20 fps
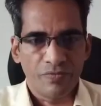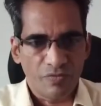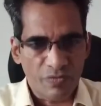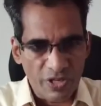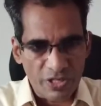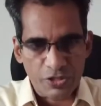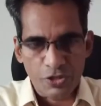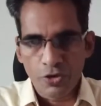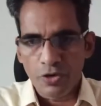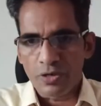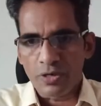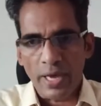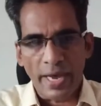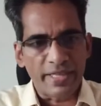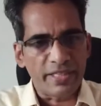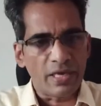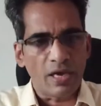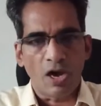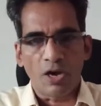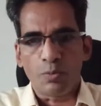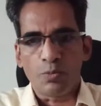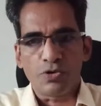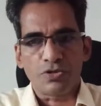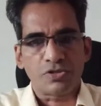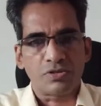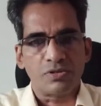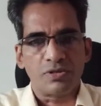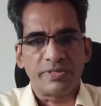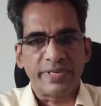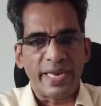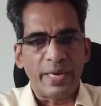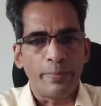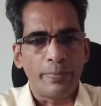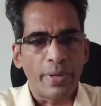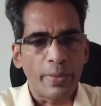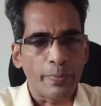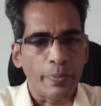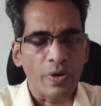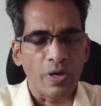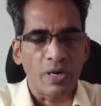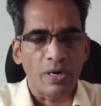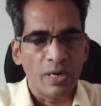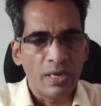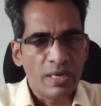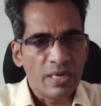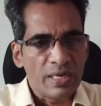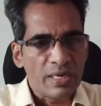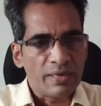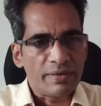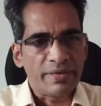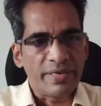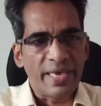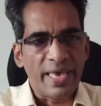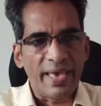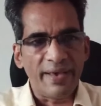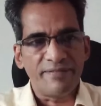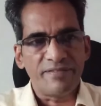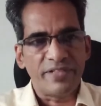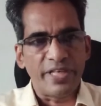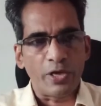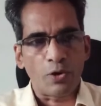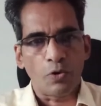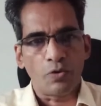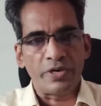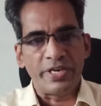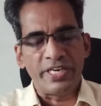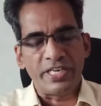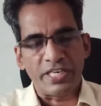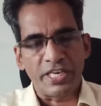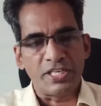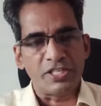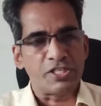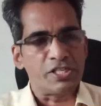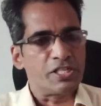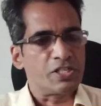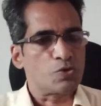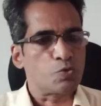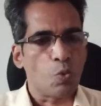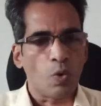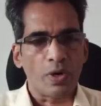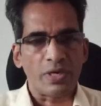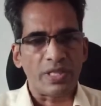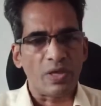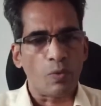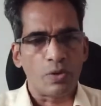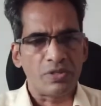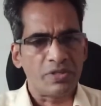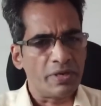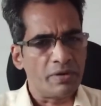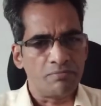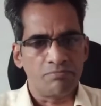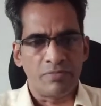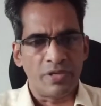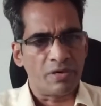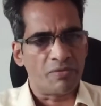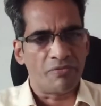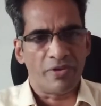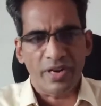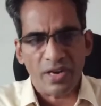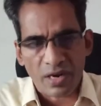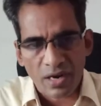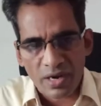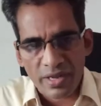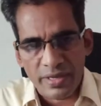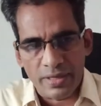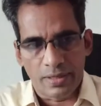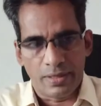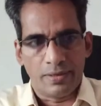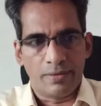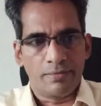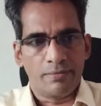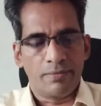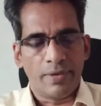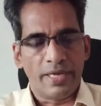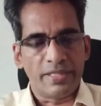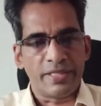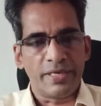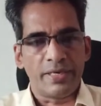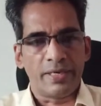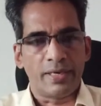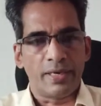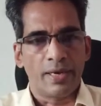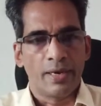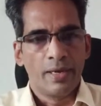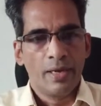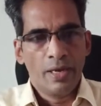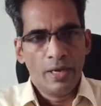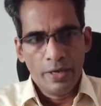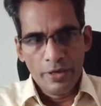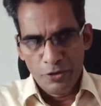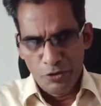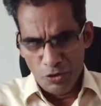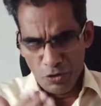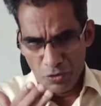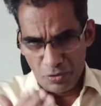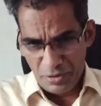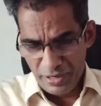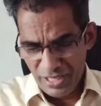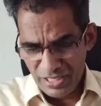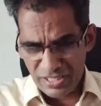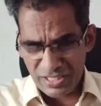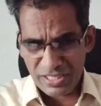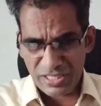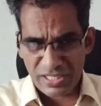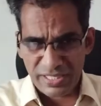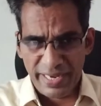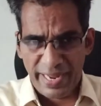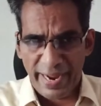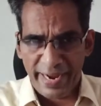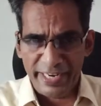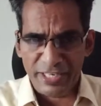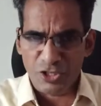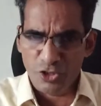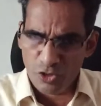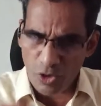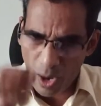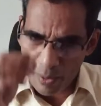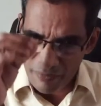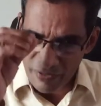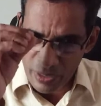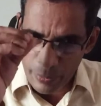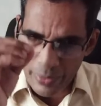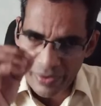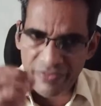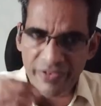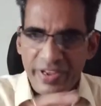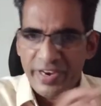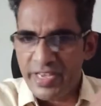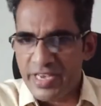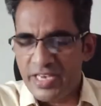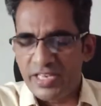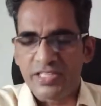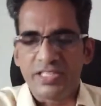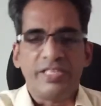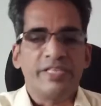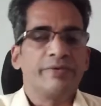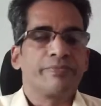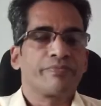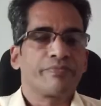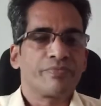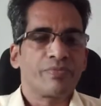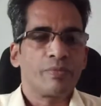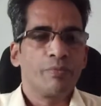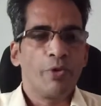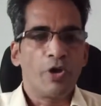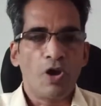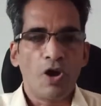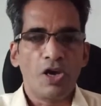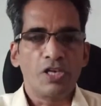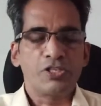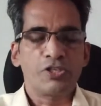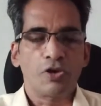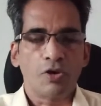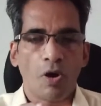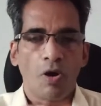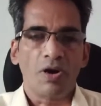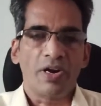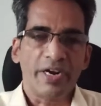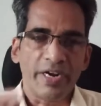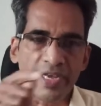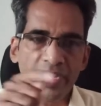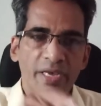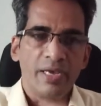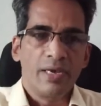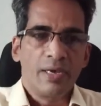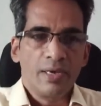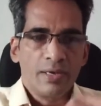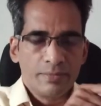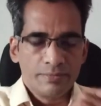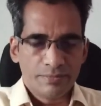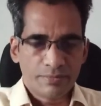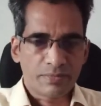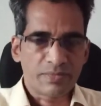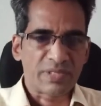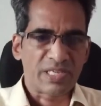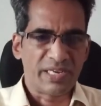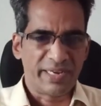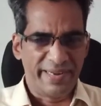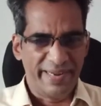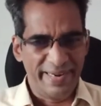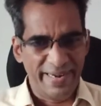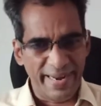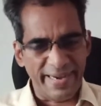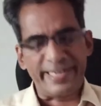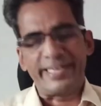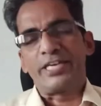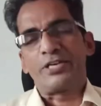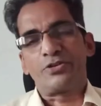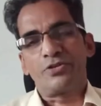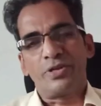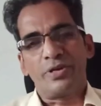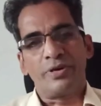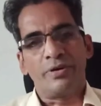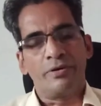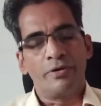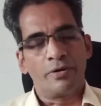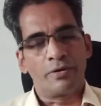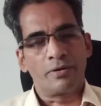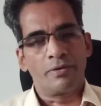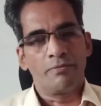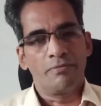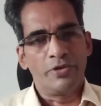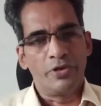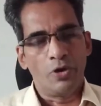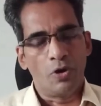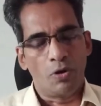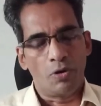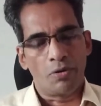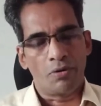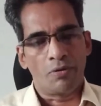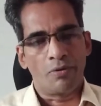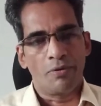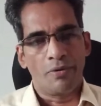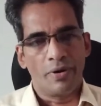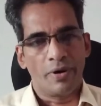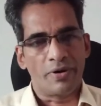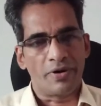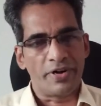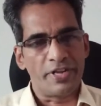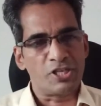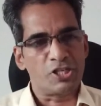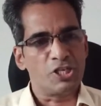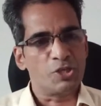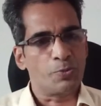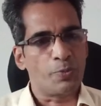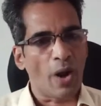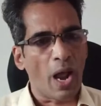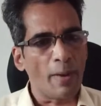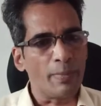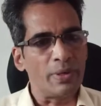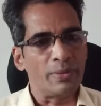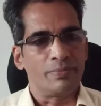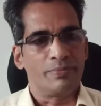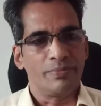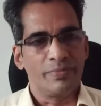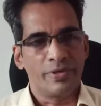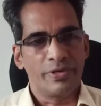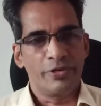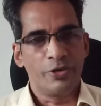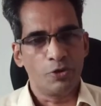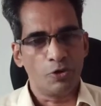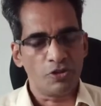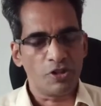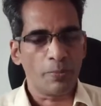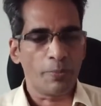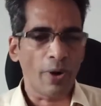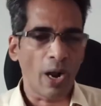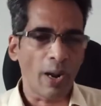It's good. I think almost 10 people gave their own intentions, what they want. They're very clear. I think your research guide's job will be very easy because you're already connected to your research problem. You know the